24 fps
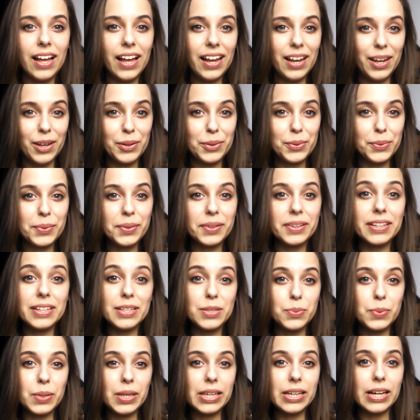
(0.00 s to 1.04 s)
Hello,
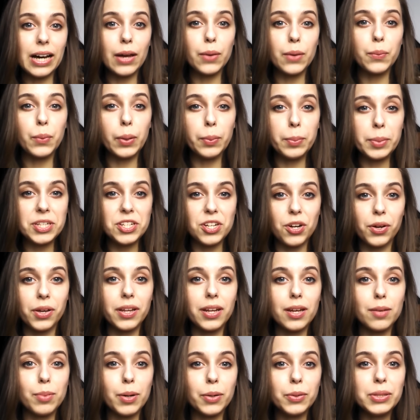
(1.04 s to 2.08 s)
this week I will be
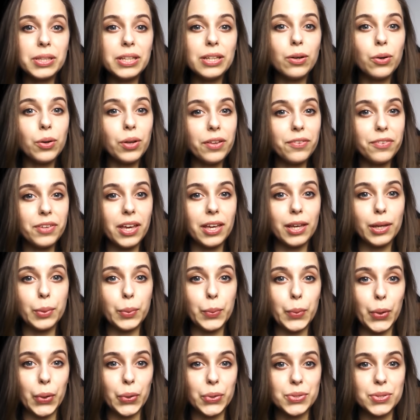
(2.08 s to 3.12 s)
talking about the Olivier
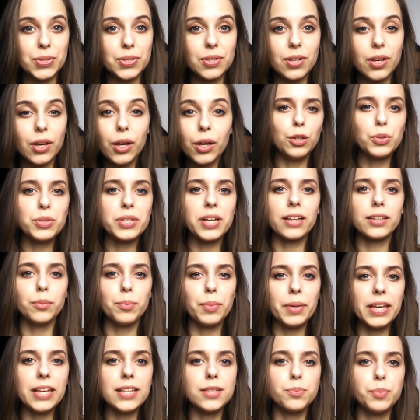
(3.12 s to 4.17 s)
Awards. Those are
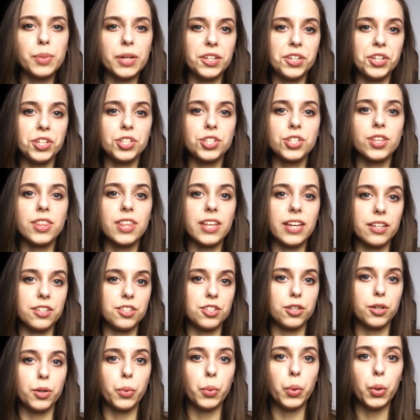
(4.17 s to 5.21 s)
the biggest British
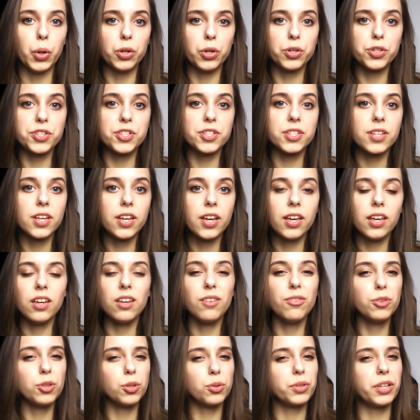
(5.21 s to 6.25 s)
theatre awards,
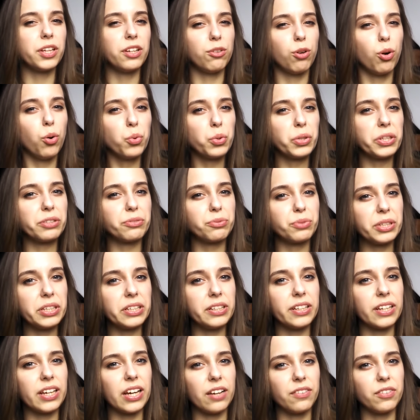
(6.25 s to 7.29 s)
even though they only
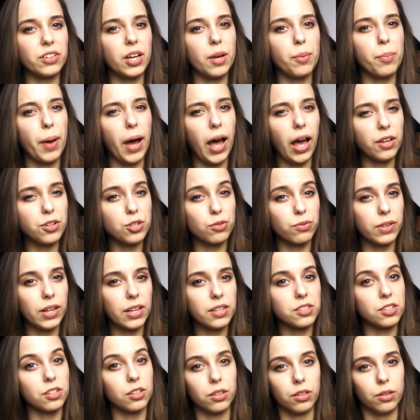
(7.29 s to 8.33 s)
really cover a part
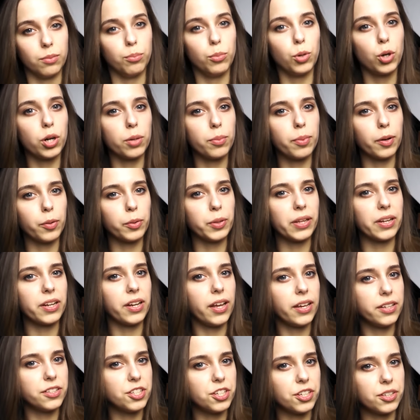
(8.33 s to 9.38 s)
of London, more about
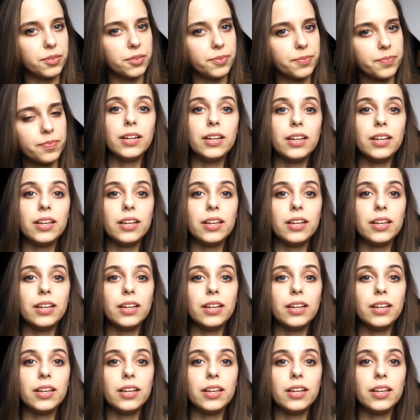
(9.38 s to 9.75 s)
that later.